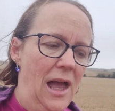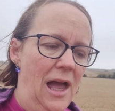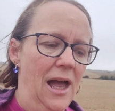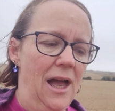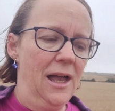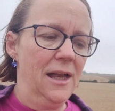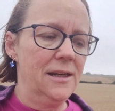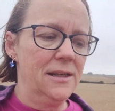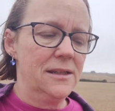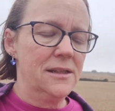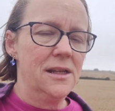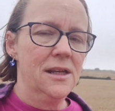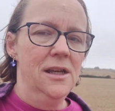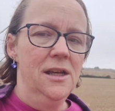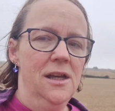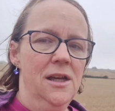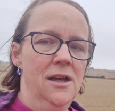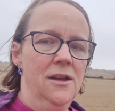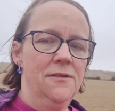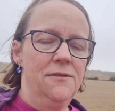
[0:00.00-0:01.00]
And
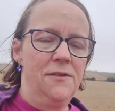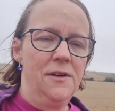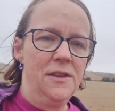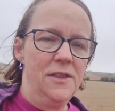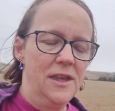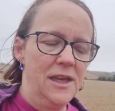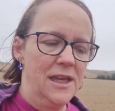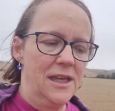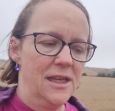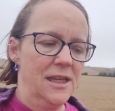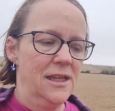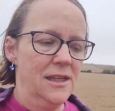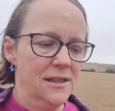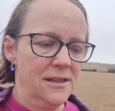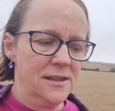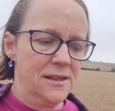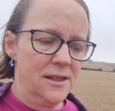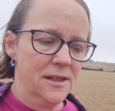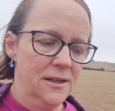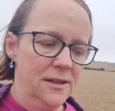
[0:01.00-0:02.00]
for
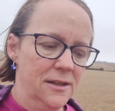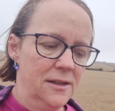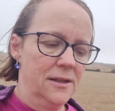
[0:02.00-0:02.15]
these,